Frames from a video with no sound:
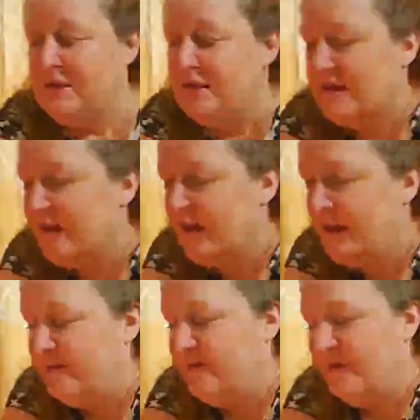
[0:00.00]
It kind
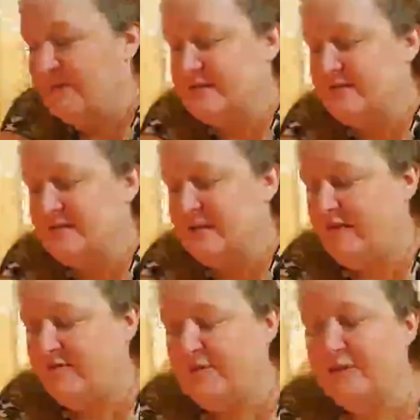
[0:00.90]
of has the
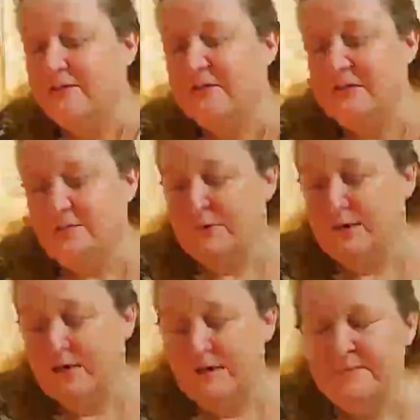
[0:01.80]
same feeling to
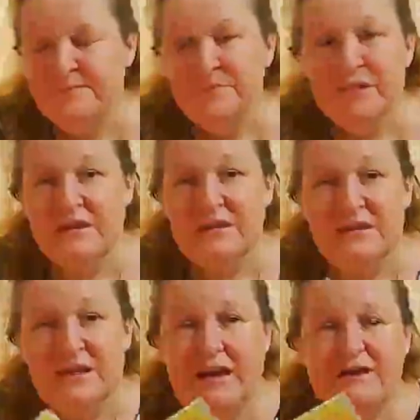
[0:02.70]
me
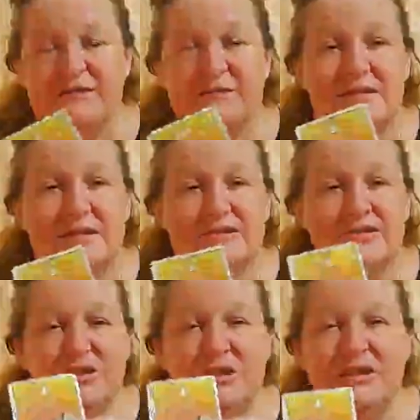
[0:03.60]
as the
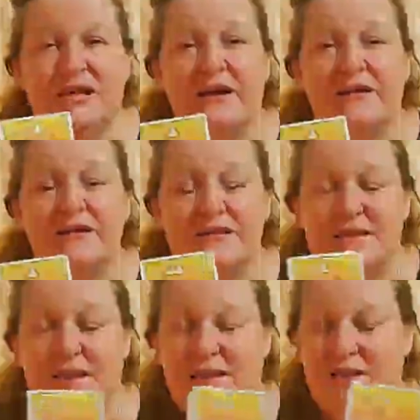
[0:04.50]
cheetah
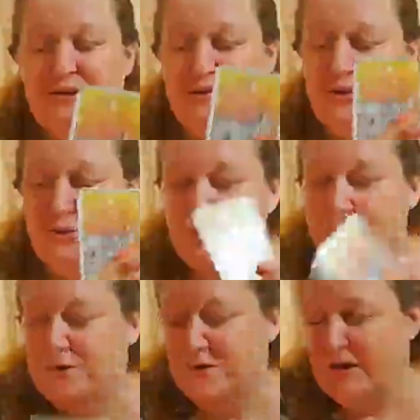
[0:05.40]
saying, you know,
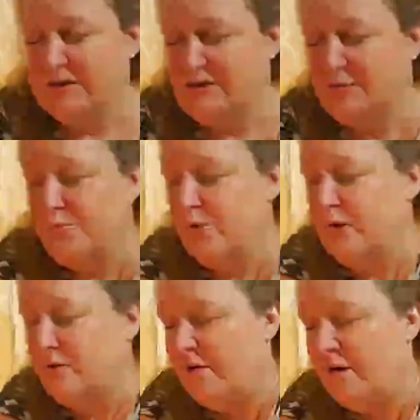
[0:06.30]
don't
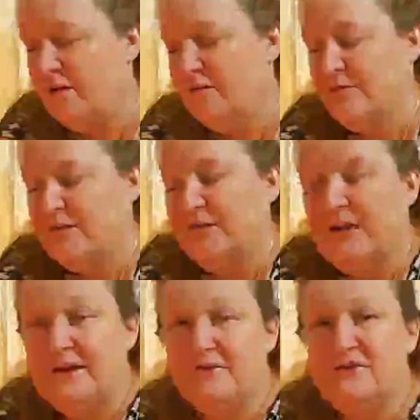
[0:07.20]
spoil all of your
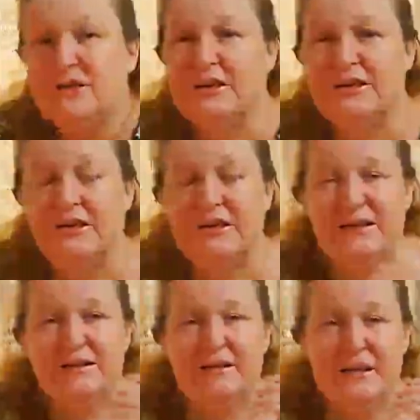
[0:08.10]
energy
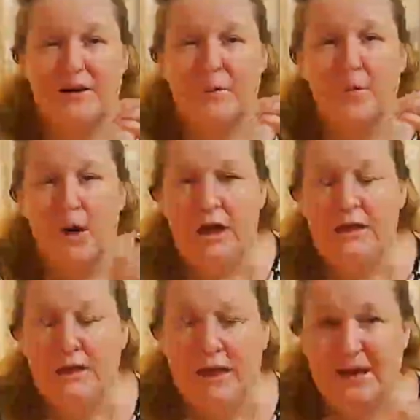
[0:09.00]
in
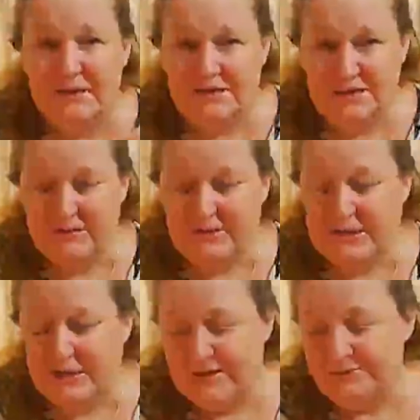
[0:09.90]
one
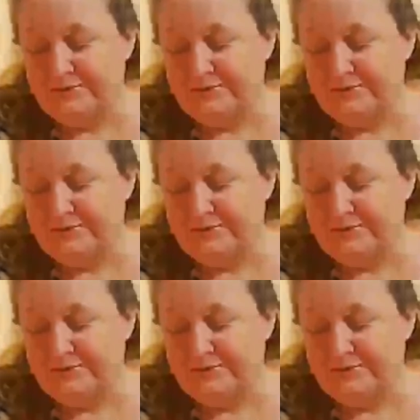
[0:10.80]
activity